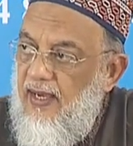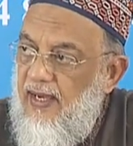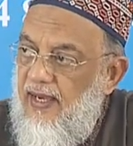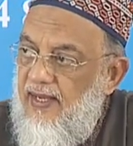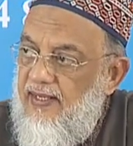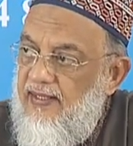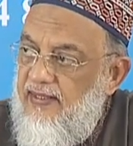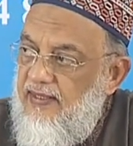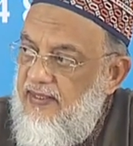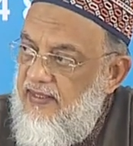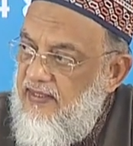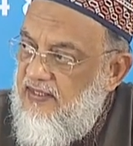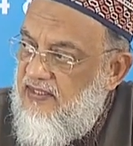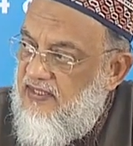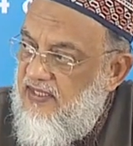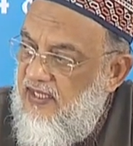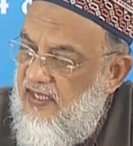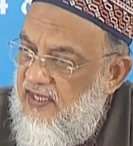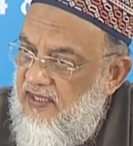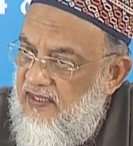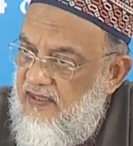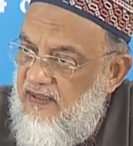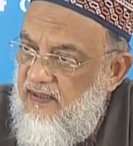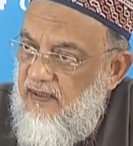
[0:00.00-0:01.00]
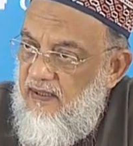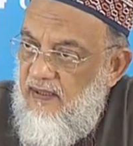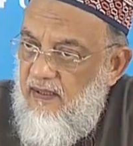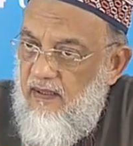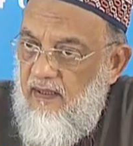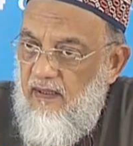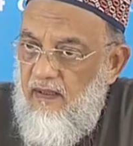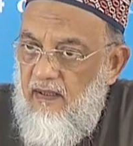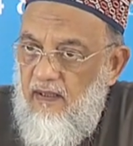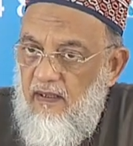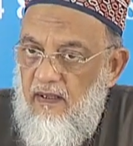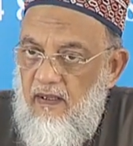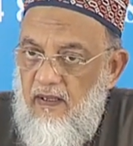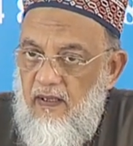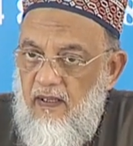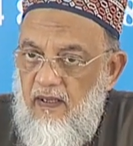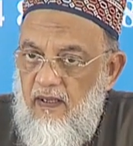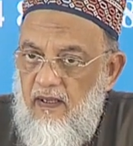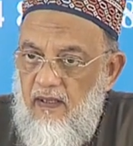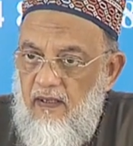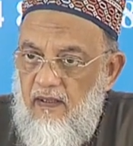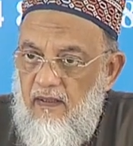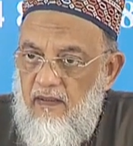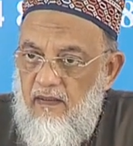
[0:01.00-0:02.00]
And he said
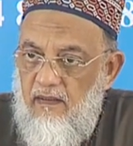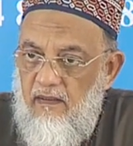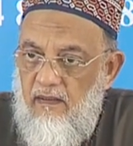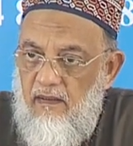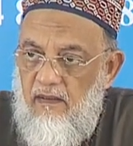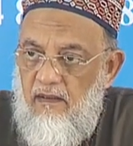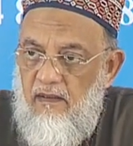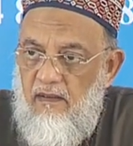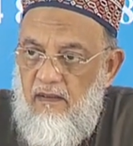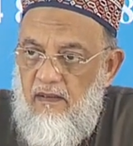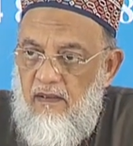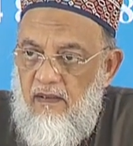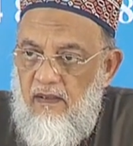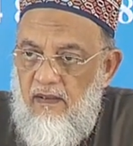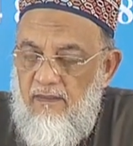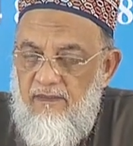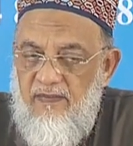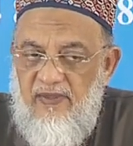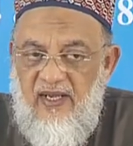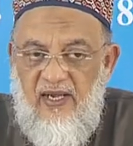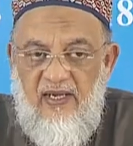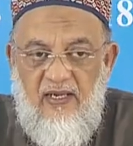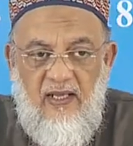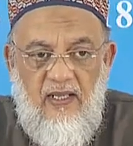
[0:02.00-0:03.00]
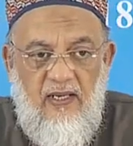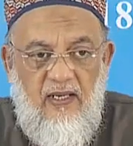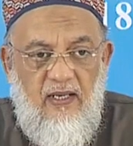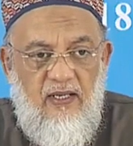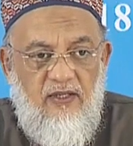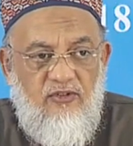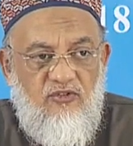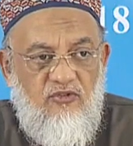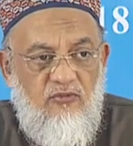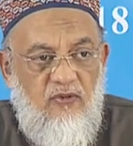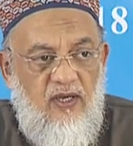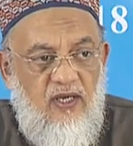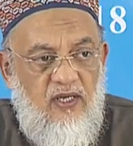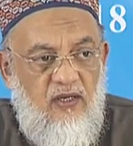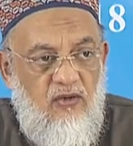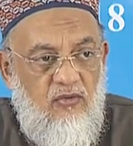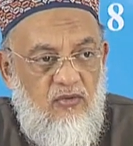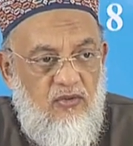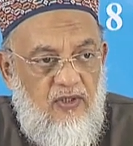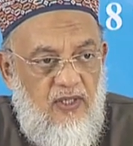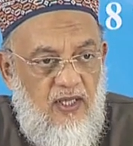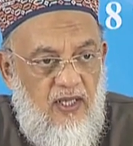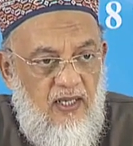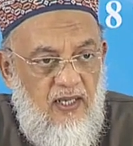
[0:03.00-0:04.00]
that Allah
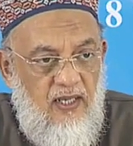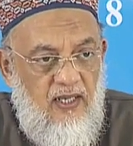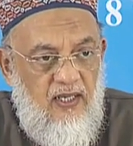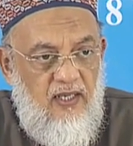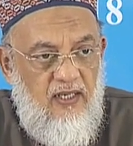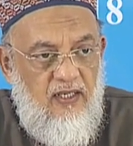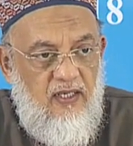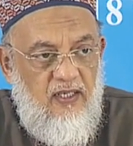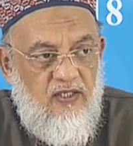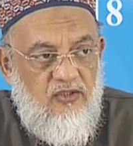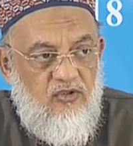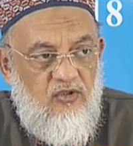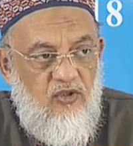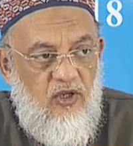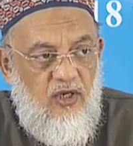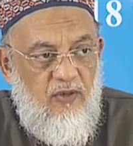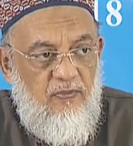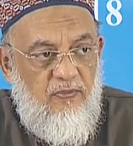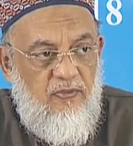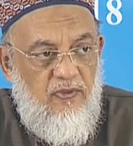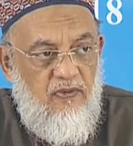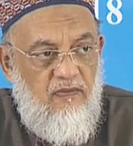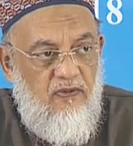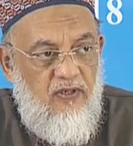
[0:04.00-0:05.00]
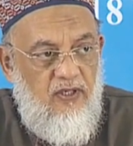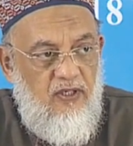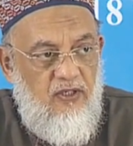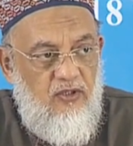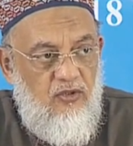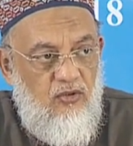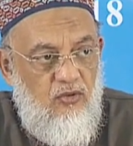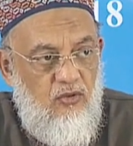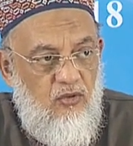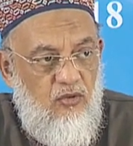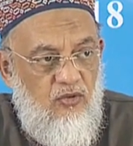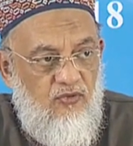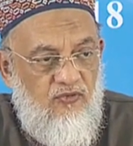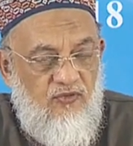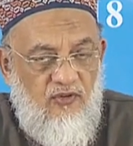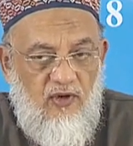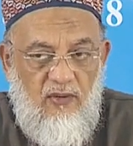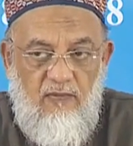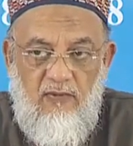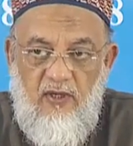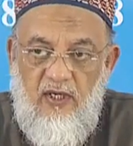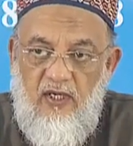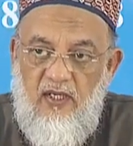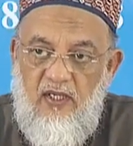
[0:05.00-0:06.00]
subhanahu wa ta'ala does not prevent you
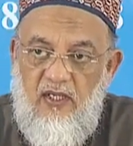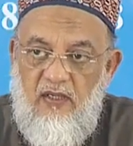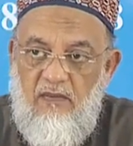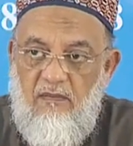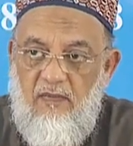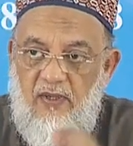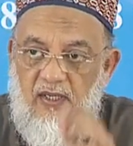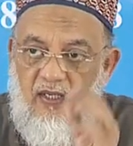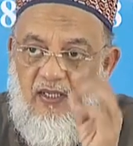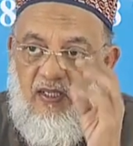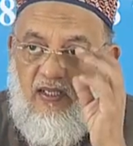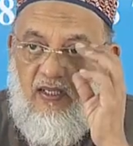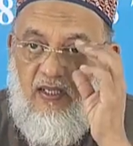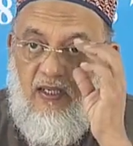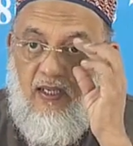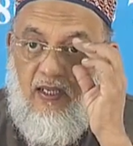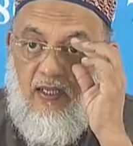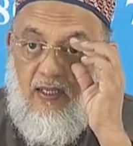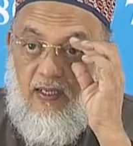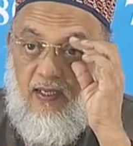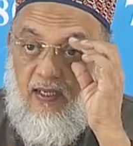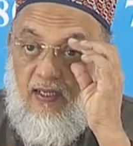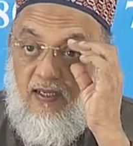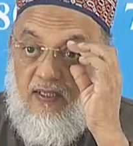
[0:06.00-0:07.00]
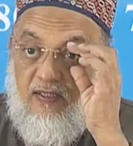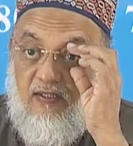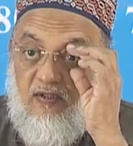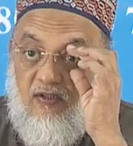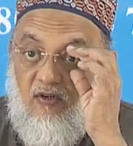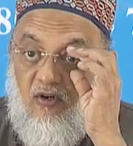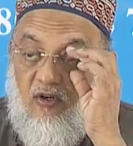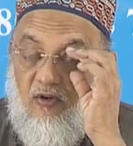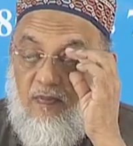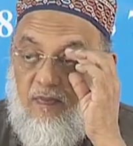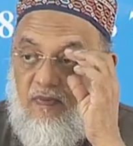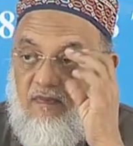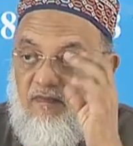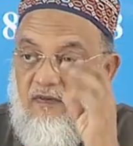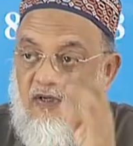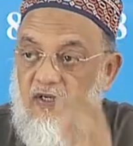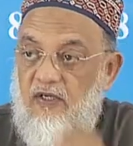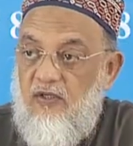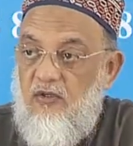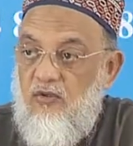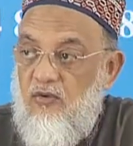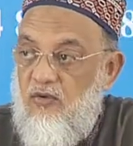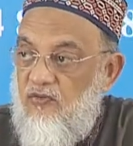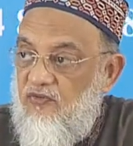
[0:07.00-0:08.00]
from earning money. Allah does not
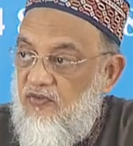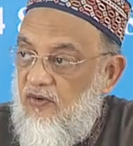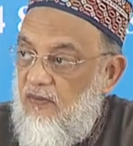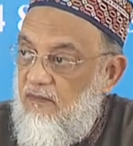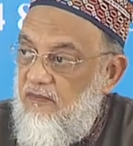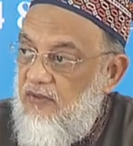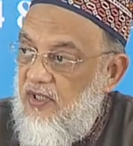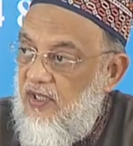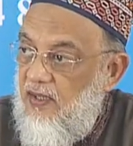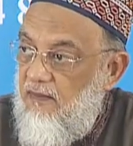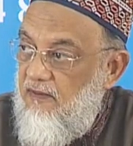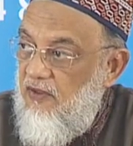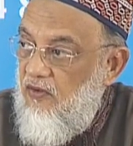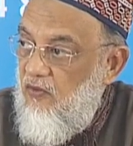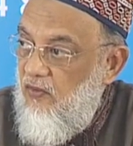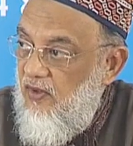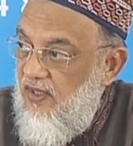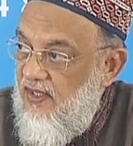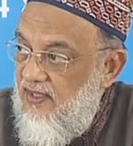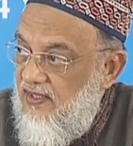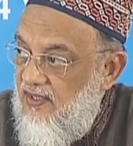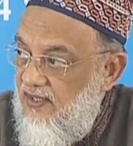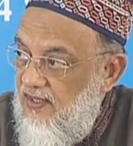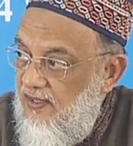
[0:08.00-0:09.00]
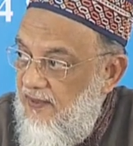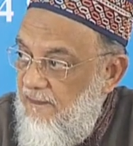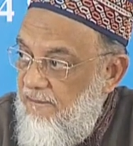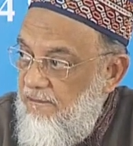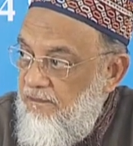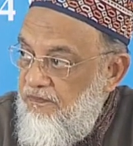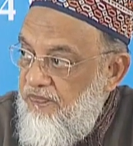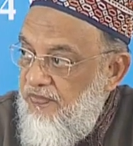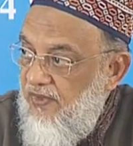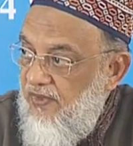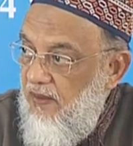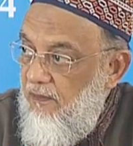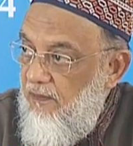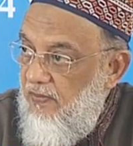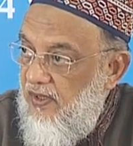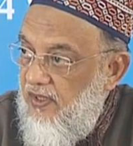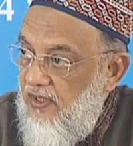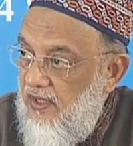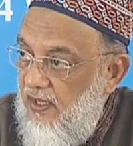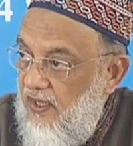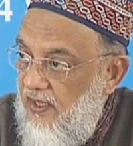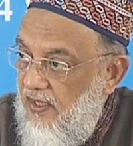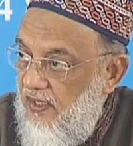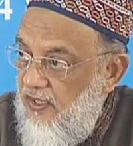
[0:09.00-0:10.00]
prevent you from becoming wealthy.
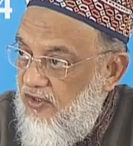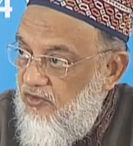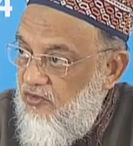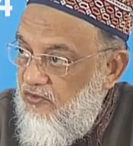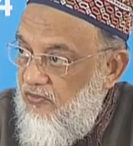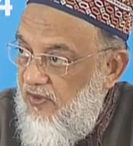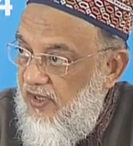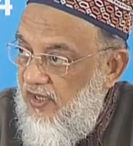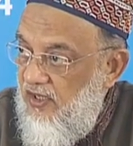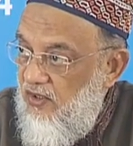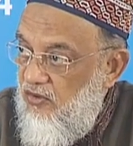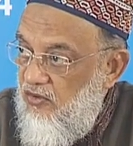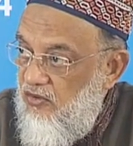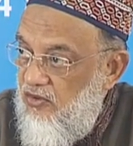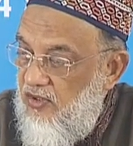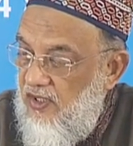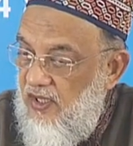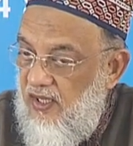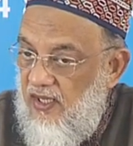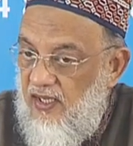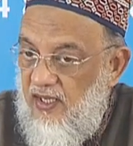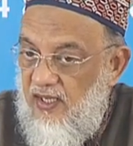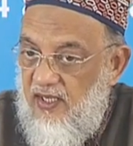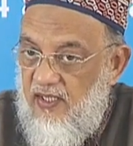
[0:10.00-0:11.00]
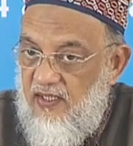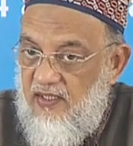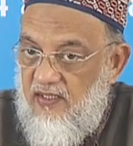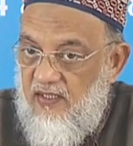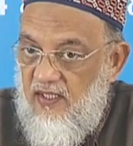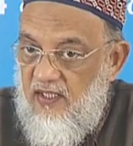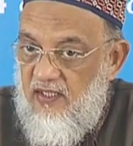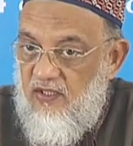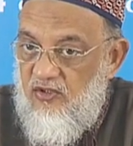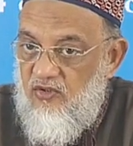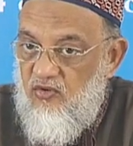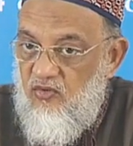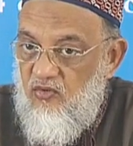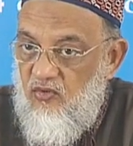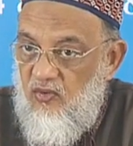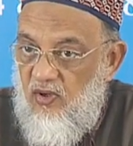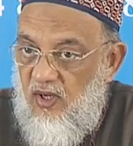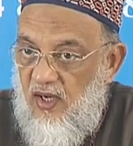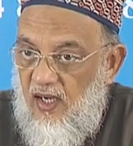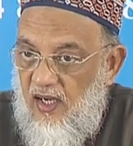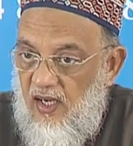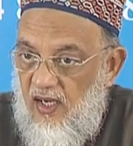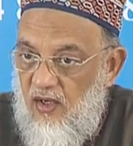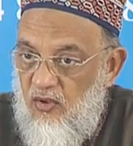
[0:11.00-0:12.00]
But Allah subhanahu wa ta'ala tells you
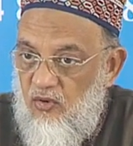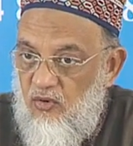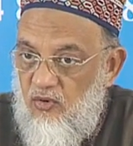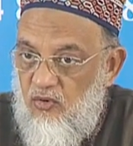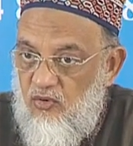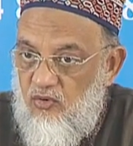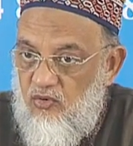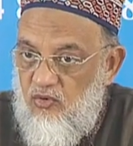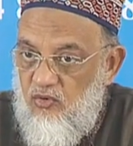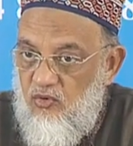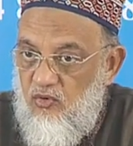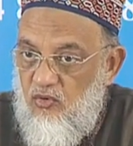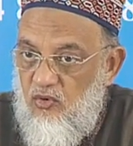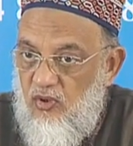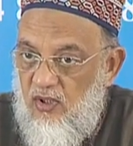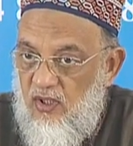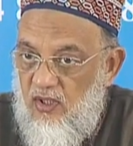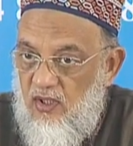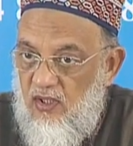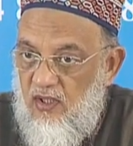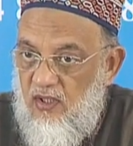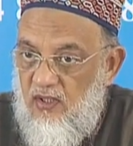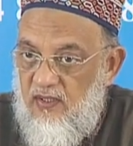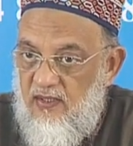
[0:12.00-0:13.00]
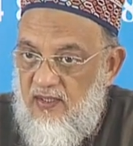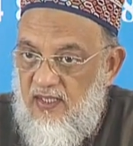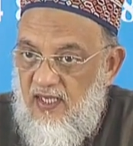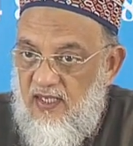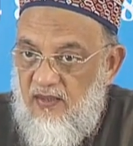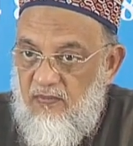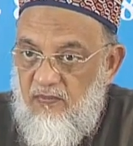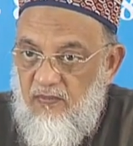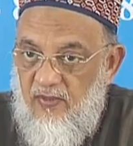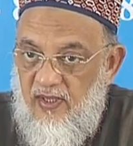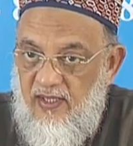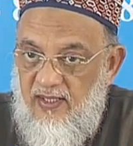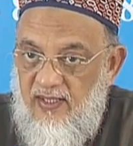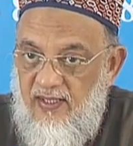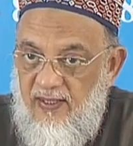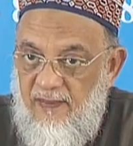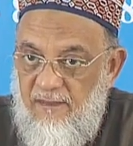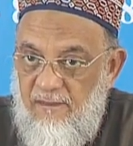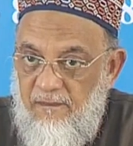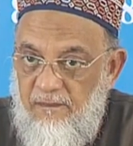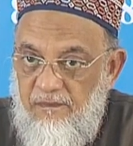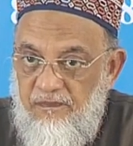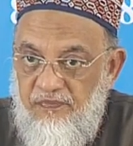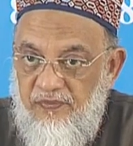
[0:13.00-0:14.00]
how to earn that
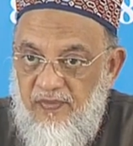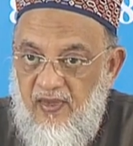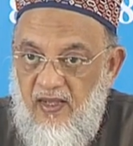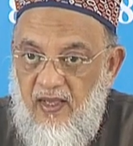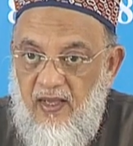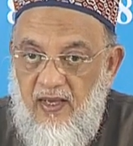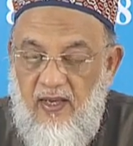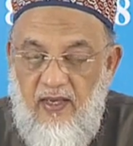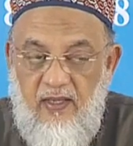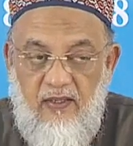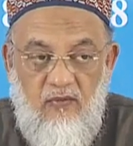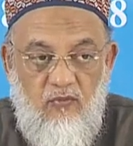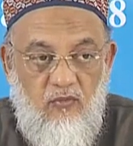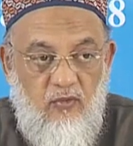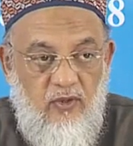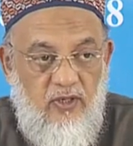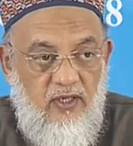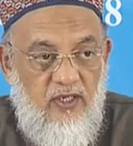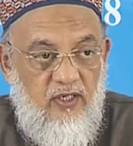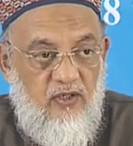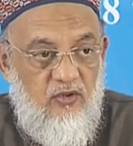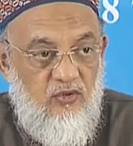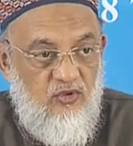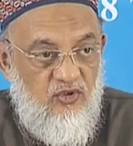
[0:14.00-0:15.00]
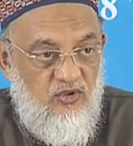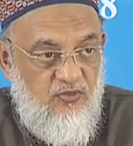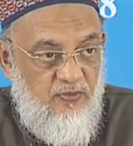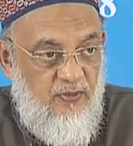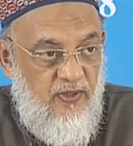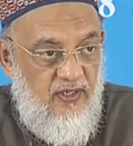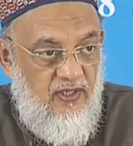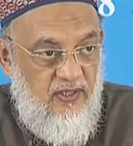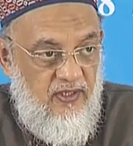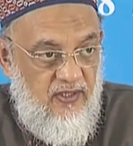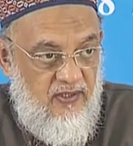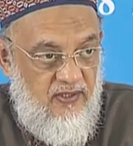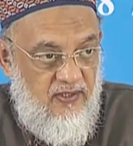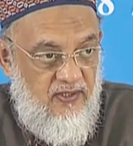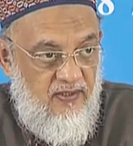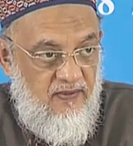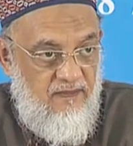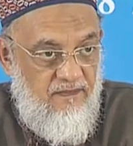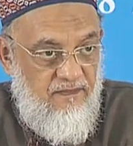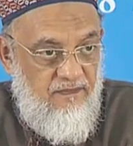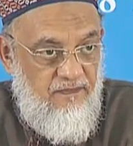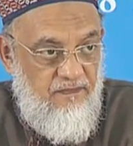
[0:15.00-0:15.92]
money and where to spend it.